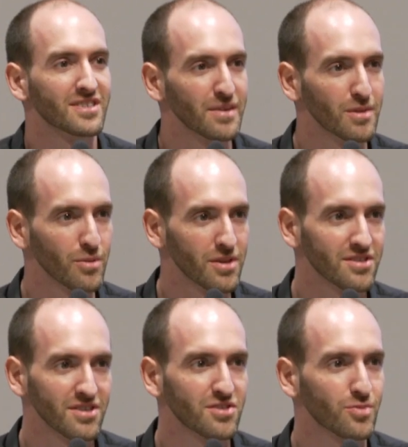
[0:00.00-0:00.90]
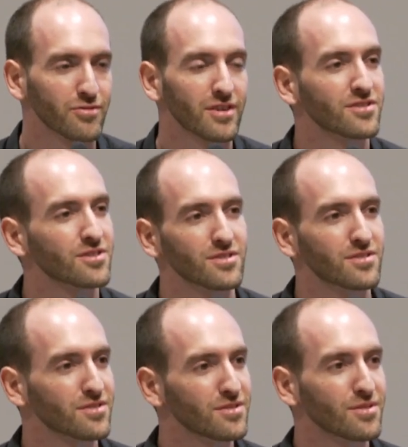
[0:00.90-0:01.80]
table with six professors,
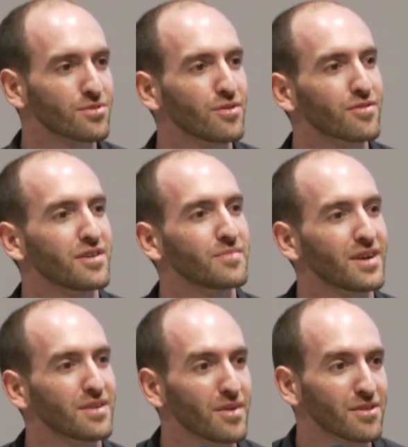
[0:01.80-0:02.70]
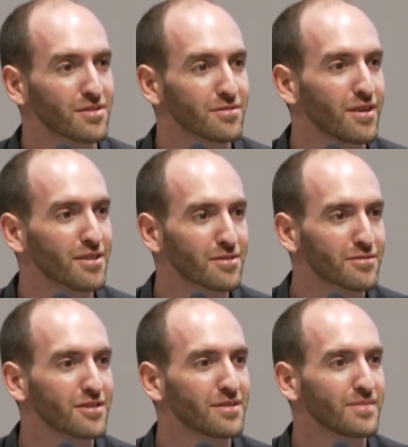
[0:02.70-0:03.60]
you know, two of them, my mother and father
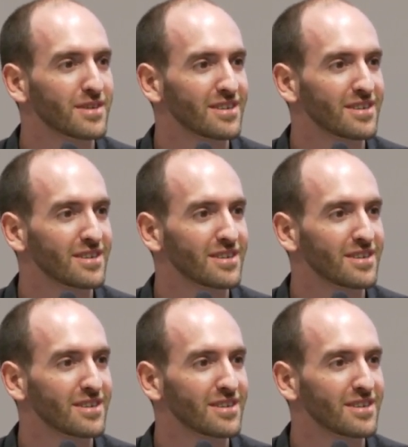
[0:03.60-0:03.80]
from